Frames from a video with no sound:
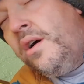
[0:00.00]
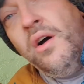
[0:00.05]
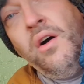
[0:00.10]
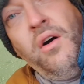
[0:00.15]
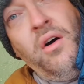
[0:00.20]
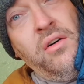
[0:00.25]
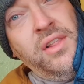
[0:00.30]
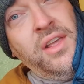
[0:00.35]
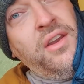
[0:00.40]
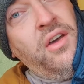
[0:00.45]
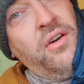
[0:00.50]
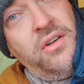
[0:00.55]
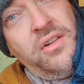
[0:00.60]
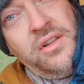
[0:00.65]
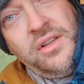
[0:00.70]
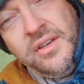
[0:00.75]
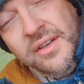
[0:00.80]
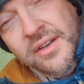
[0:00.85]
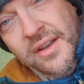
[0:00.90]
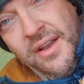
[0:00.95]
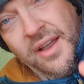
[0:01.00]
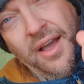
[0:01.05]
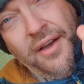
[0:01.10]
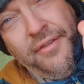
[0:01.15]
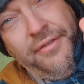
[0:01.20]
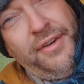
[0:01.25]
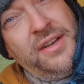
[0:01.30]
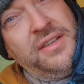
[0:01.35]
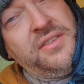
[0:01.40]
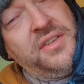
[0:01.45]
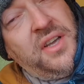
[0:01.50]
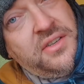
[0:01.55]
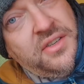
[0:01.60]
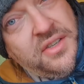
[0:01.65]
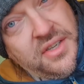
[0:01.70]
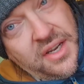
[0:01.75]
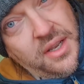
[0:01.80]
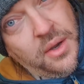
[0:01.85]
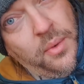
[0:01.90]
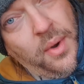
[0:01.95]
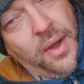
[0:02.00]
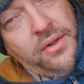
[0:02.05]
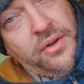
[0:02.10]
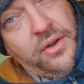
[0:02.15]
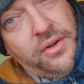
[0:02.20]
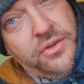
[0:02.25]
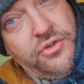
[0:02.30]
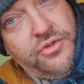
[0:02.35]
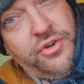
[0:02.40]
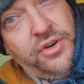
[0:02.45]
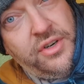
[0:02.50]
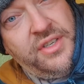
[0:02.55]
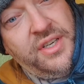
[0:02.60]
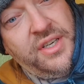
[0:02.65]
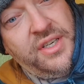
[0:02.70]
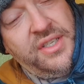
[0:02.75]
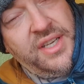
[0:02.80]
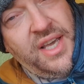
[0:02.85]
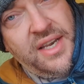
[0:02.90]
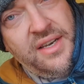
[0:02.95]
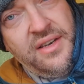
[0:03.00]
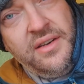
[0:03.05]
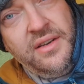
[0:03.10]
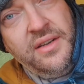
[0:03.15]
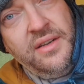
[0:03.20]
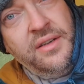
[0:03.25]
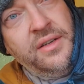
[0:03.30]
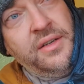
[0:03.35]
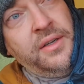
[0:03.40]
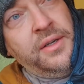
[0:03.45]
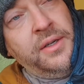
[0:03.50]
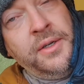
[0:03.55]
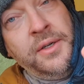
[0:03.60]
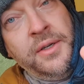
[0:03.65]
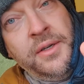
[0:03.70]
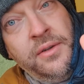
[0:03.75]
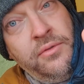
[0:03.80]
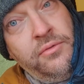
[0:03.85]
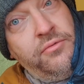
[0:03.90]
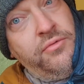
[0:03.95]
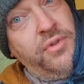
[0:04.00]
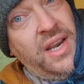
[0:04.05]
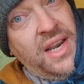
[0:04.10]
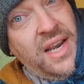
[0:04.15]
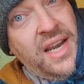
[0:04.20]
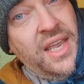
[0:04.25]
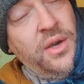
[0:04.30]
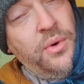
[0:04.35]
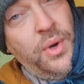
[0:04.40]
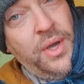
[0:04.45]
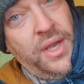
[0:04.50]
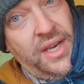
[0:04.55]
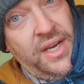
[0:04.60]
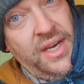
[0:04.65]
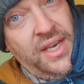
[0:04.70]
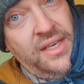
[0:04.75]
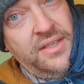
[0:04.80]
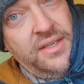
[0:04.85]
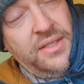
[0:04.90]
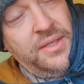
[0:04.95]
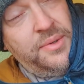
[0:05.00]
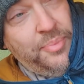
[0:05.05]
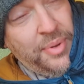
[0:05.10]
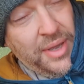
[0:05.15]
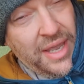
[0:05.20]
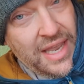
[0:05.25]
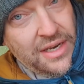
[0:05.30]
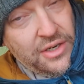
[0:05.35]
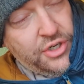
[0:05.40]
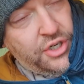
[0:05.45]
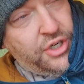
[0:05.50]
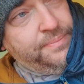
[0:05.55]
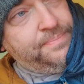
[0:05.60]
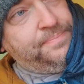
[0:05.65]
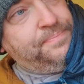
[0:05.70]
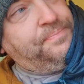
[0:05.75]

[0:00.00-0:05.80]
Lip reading: All in all, a fantastically well constructed tent, really quick and easy to pitch.